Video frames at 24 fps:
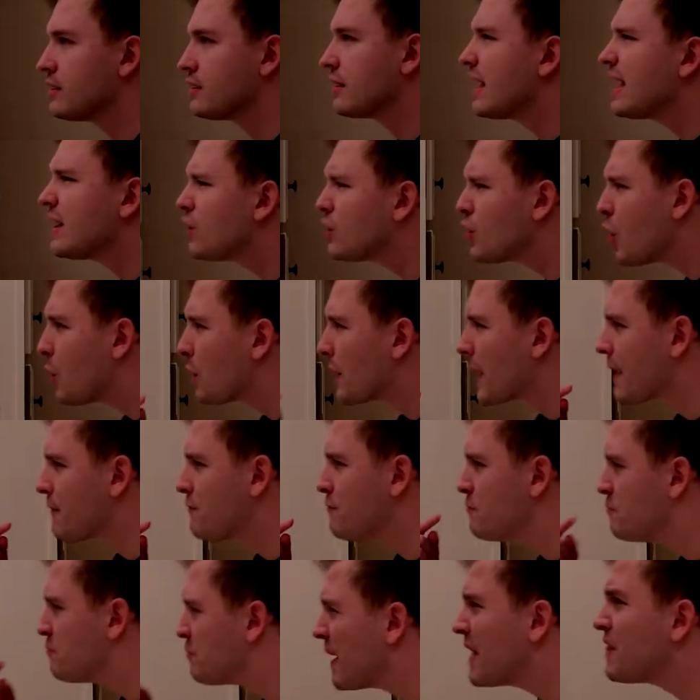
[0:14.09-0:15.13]
They don't know what
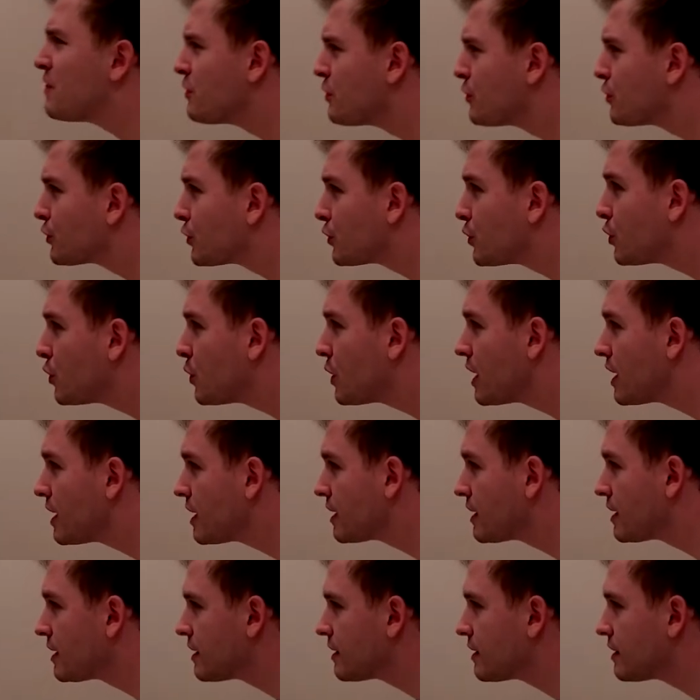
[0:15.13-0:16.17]
I've been through.
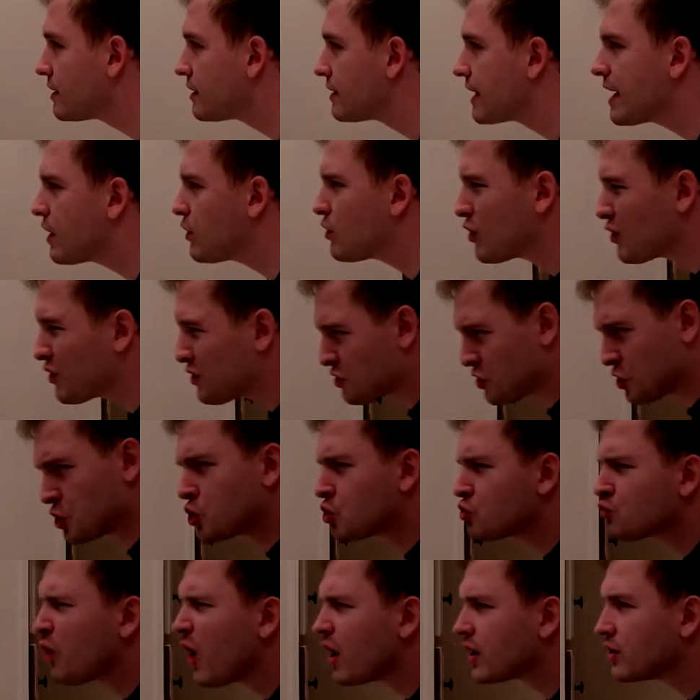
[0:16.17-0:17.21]
They don't know the
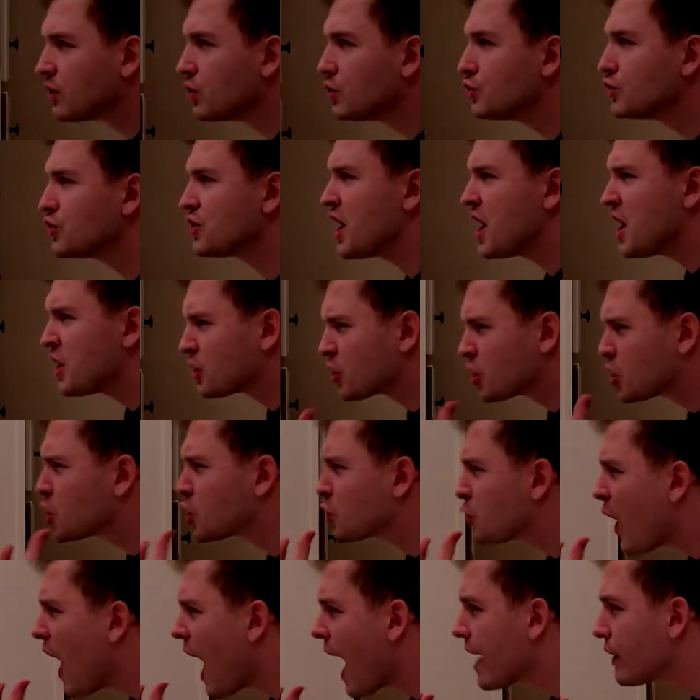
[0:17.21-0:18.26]
struggles, the
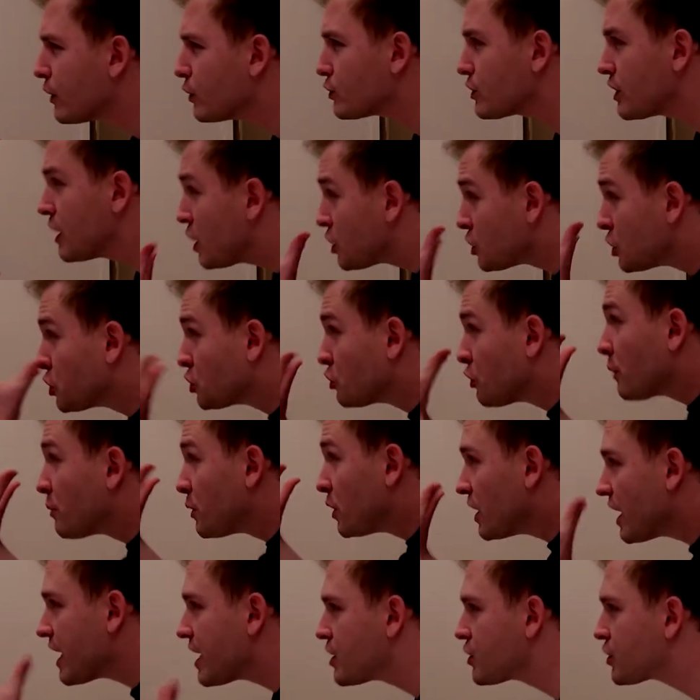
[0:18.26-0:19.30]
trials, the
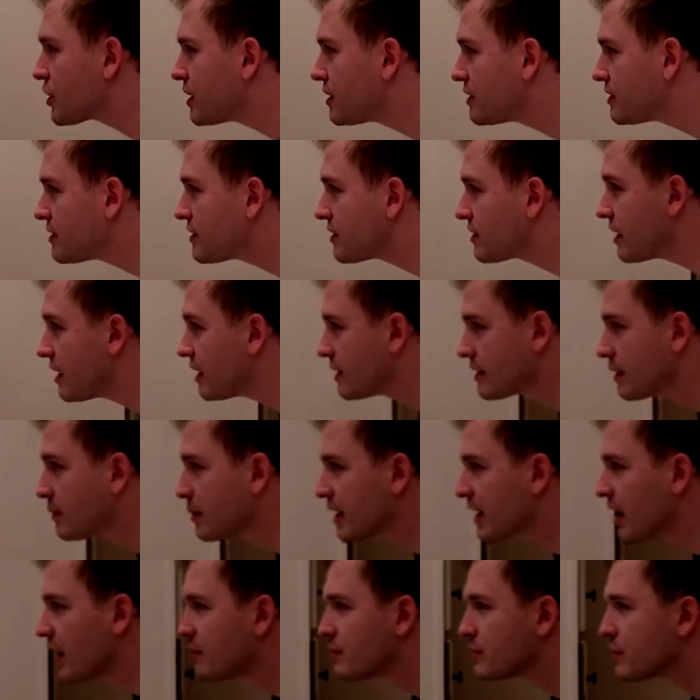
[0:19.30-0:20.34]
tribulations to
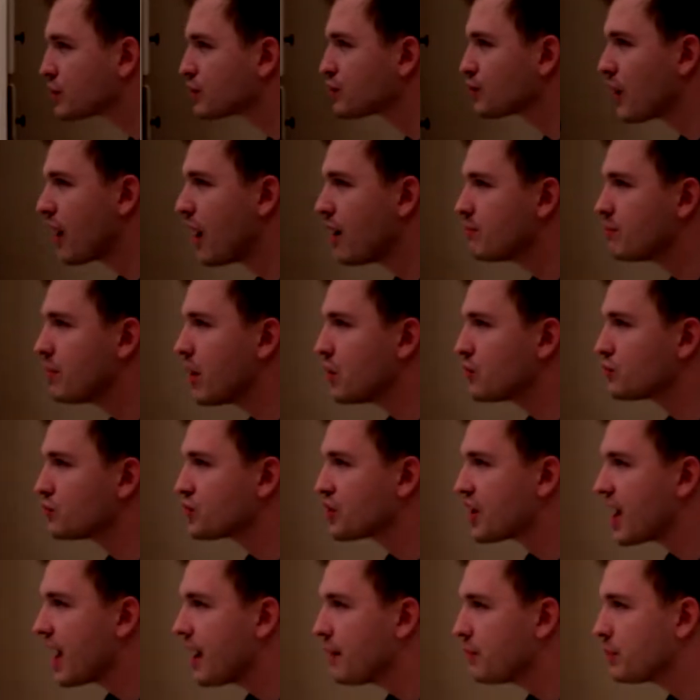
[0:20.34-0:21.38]
become the trombone
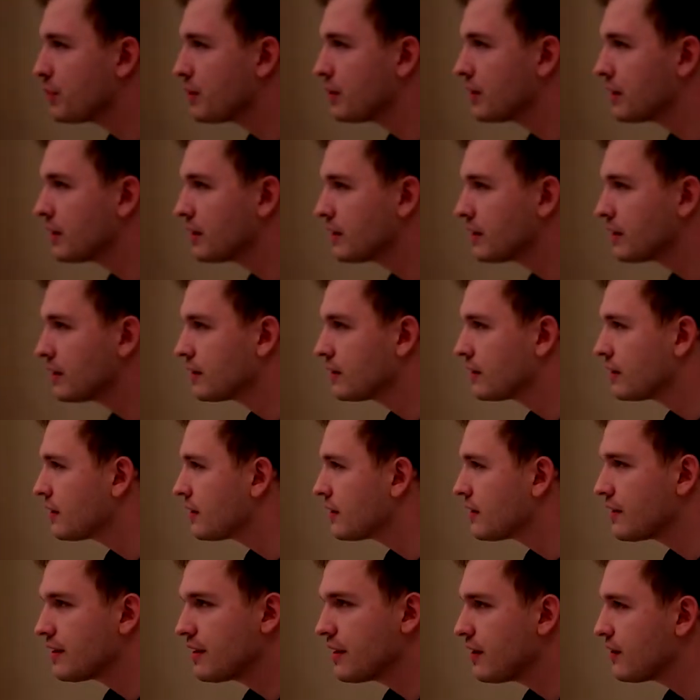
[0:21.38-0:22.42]
champ.
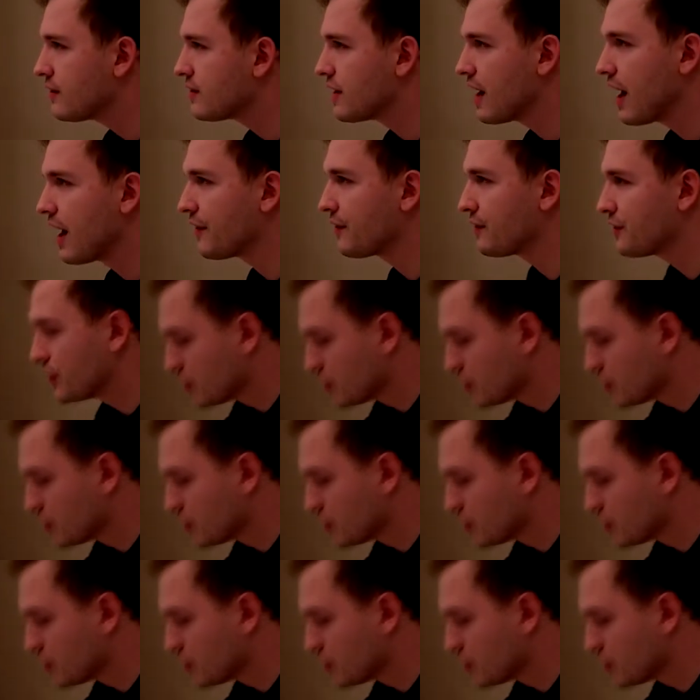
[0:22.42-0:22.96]
They're not